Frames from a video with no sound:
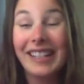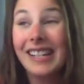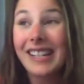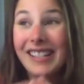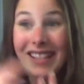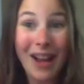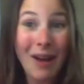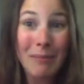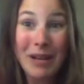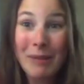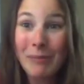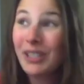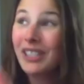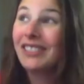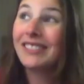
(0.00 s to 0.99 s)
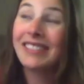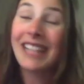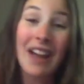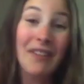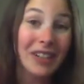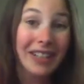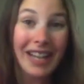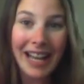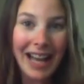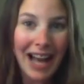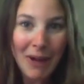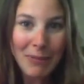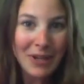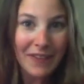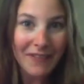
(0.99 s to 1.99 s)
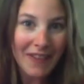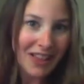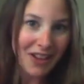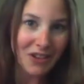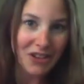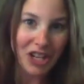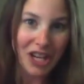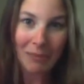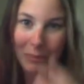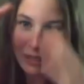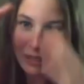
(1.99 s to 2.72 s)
Some people never get up to fellowship.